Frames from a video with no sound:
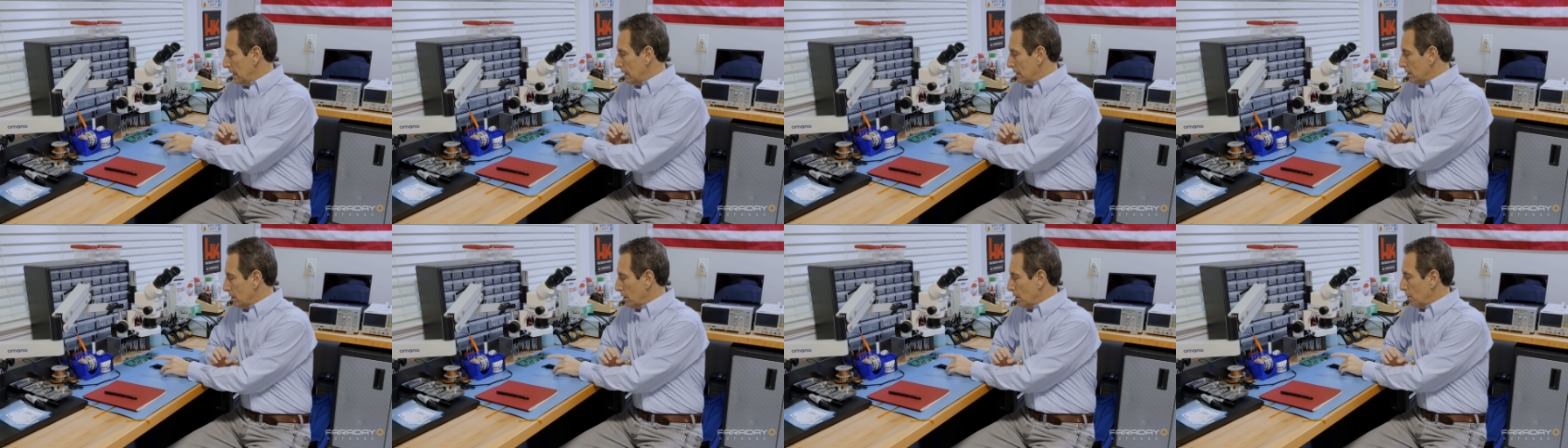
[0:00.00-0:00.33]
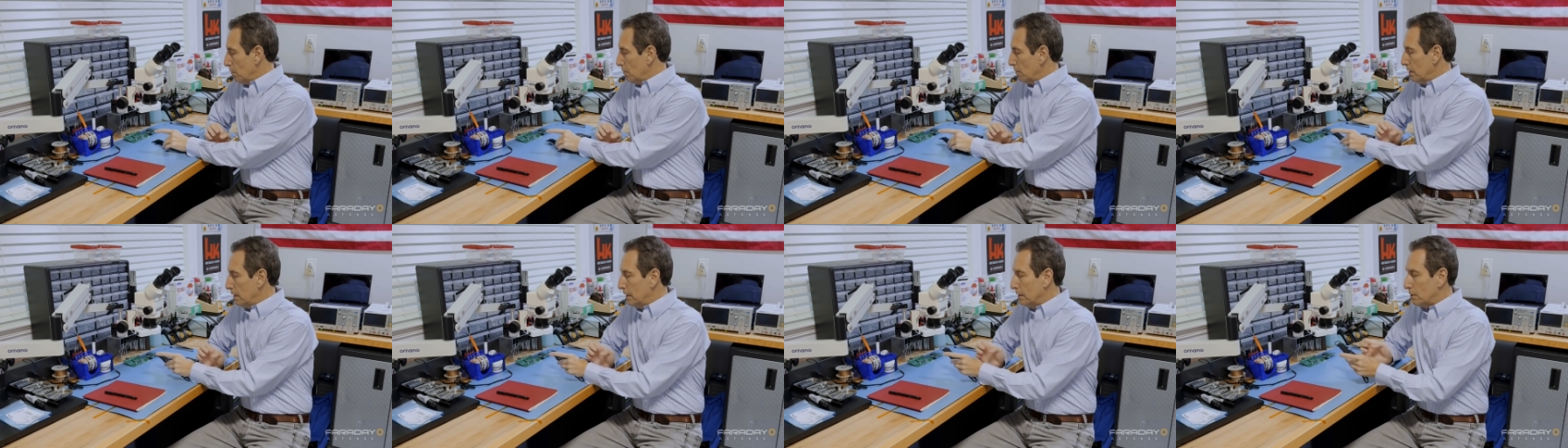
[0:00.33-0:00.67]

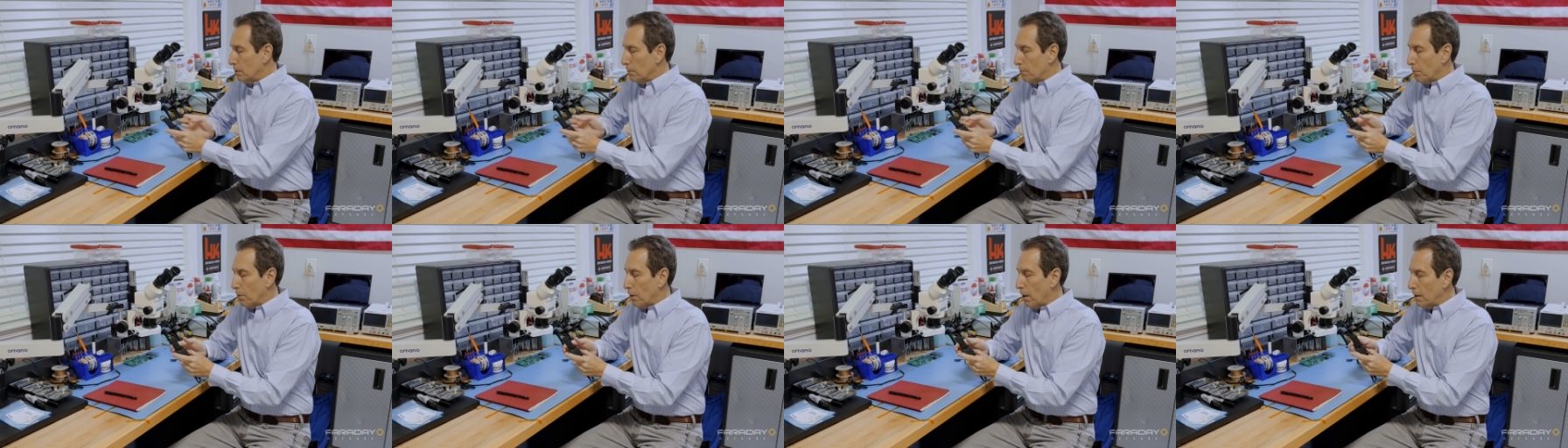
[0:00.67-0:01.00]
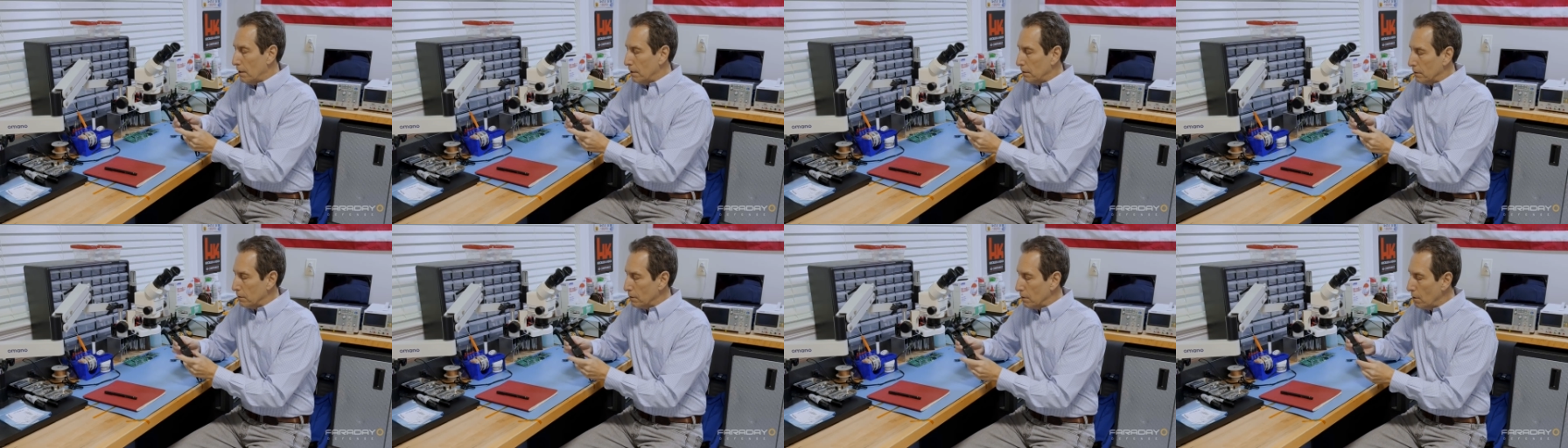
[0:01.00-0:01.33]
So it's a
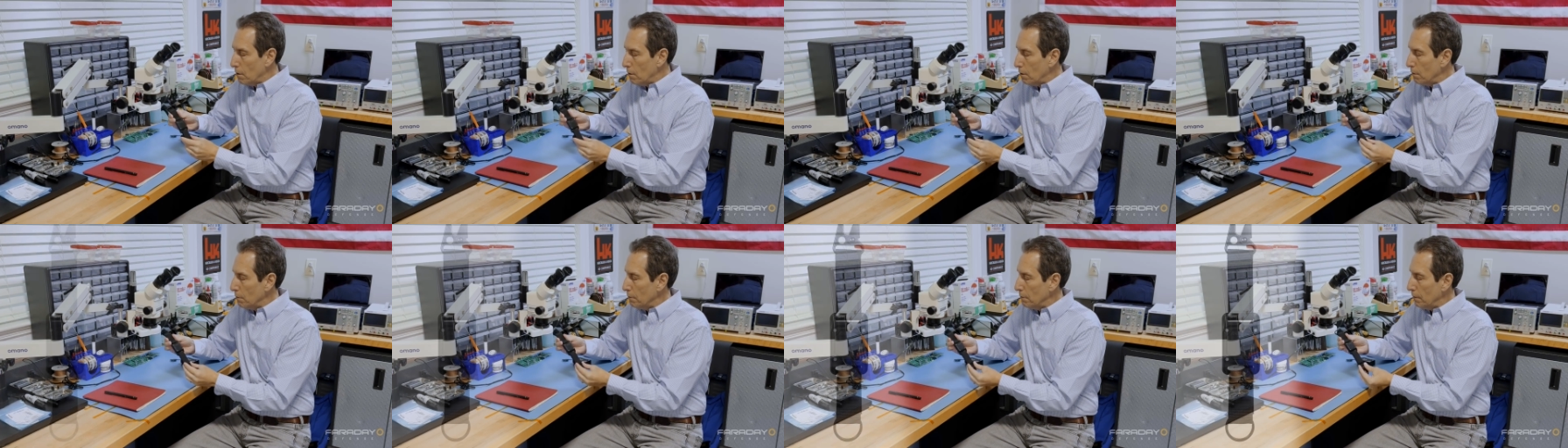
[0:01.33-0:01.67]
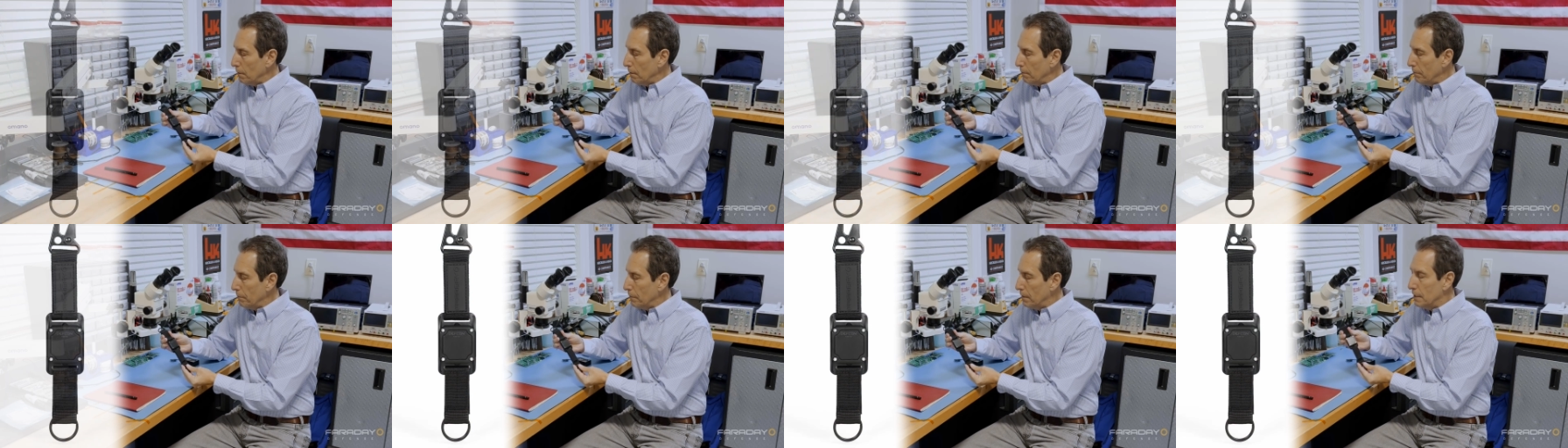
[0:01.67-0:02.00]
product
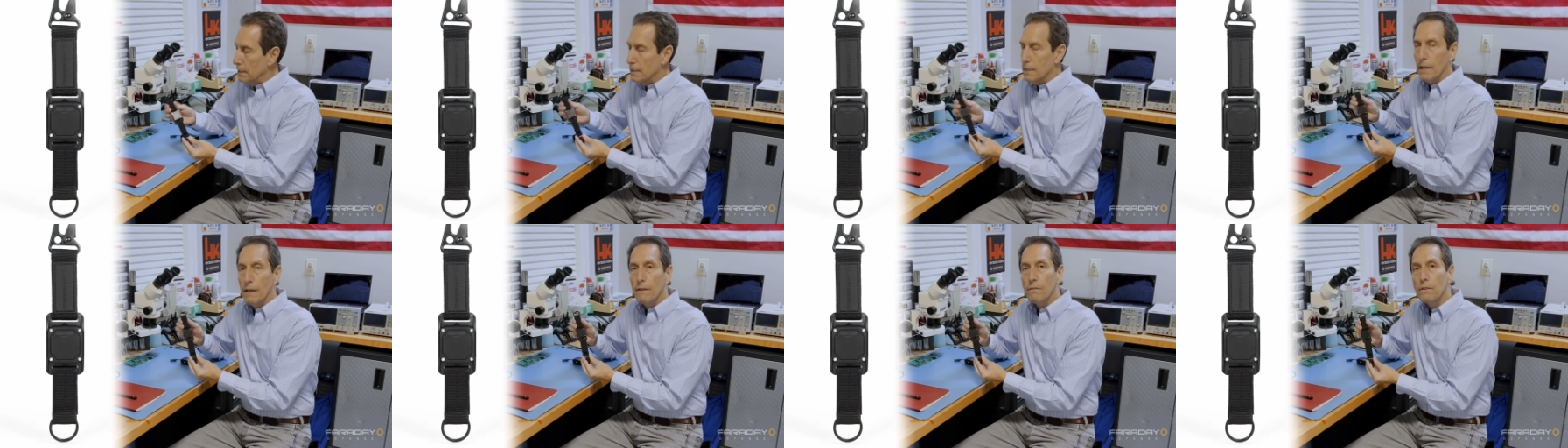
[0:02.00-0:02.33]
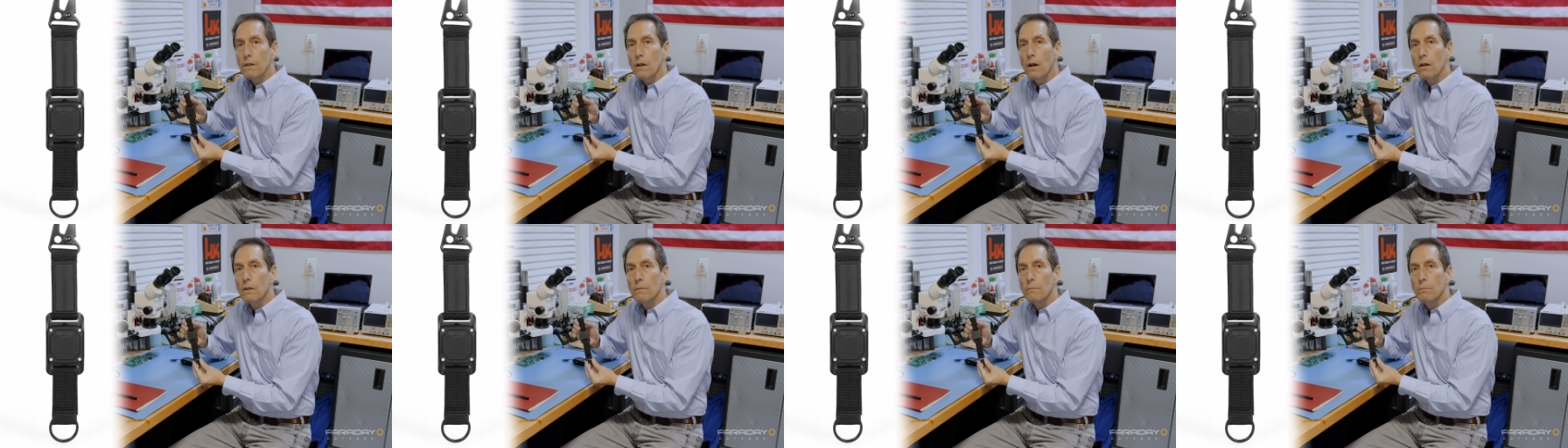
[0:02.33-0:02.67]
called the
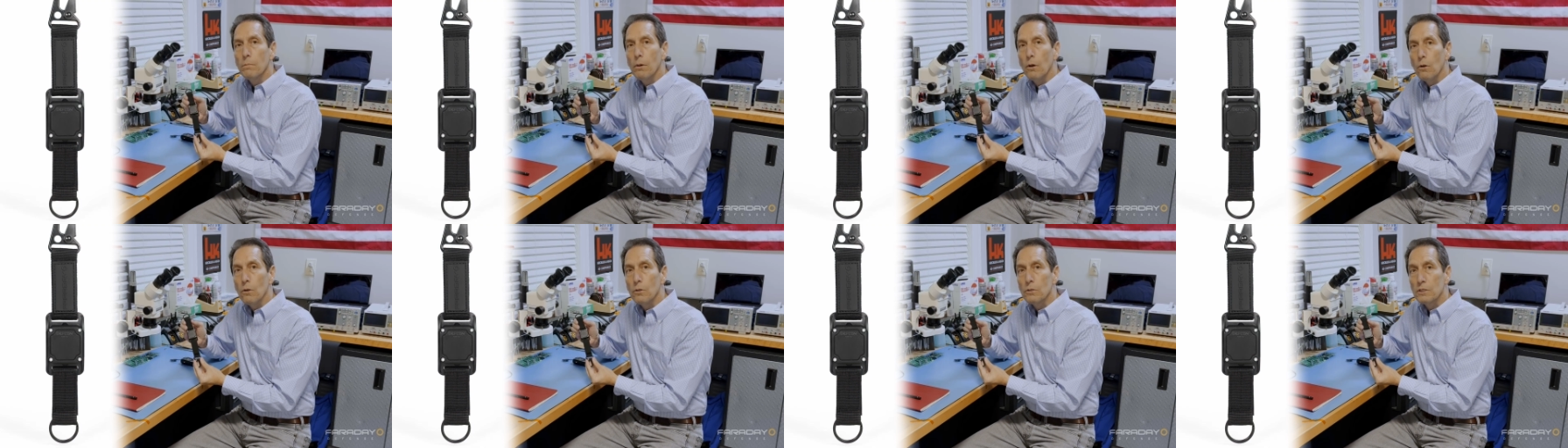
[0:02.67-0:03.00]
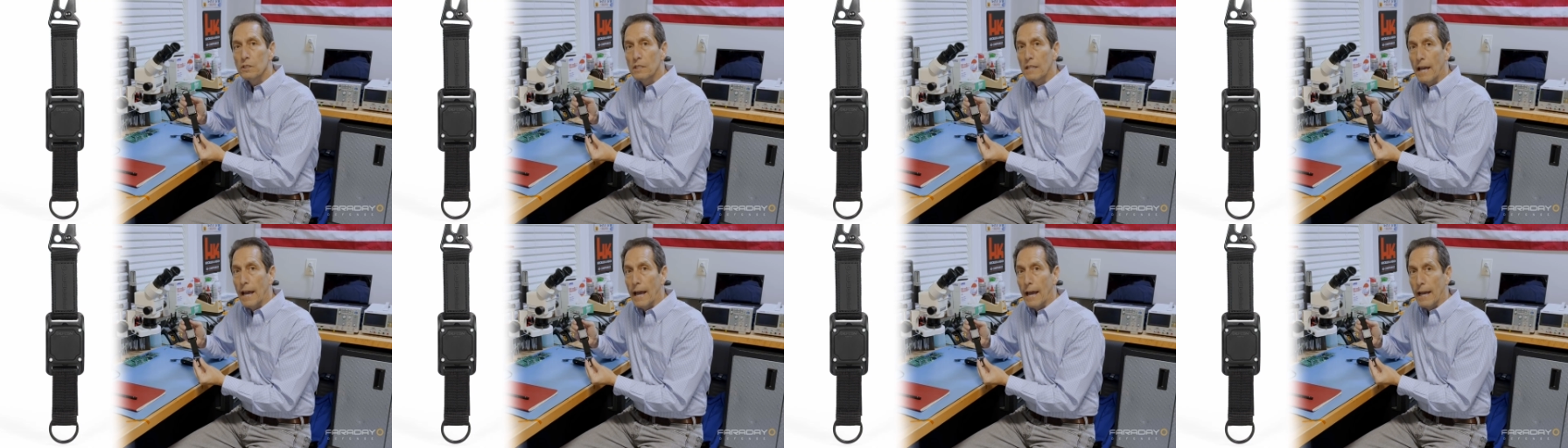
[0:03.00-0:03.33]
DEFCON
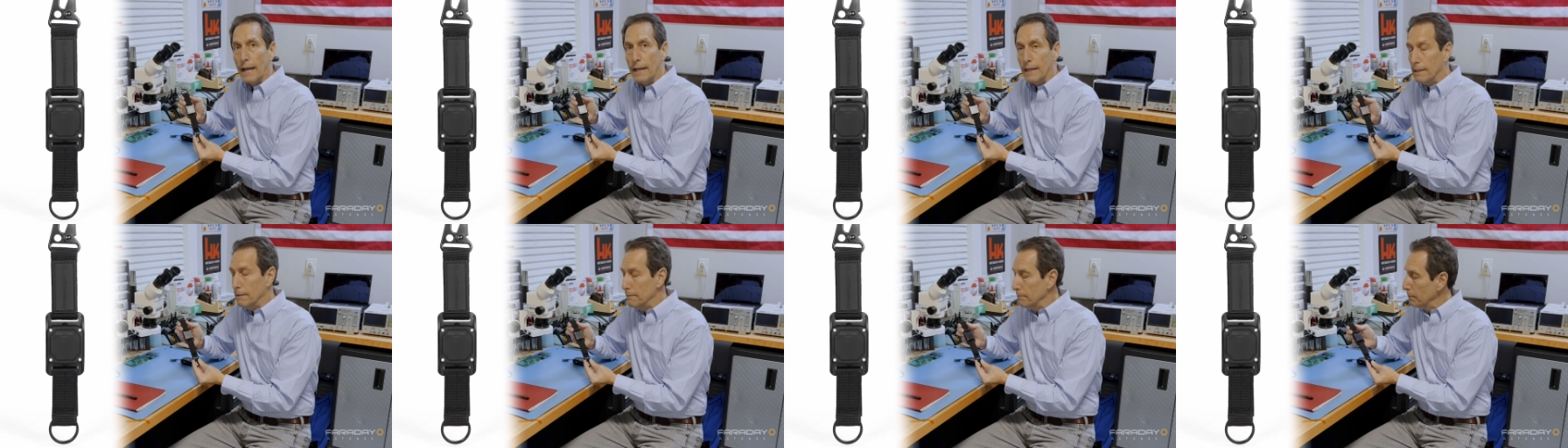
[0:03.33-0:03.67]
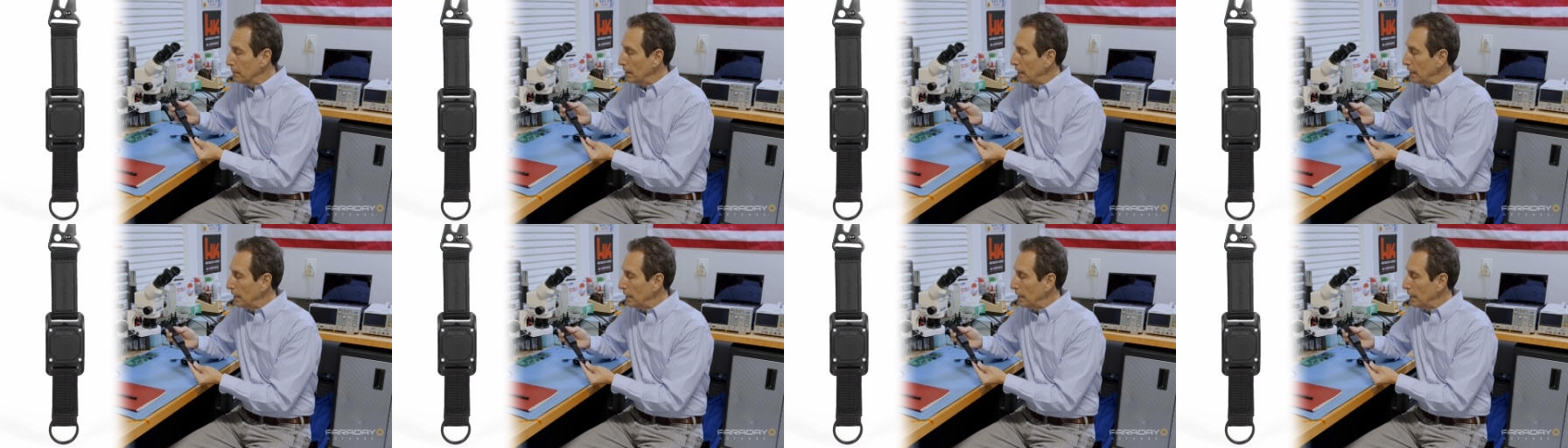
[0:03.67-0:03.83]
Pulse Tag.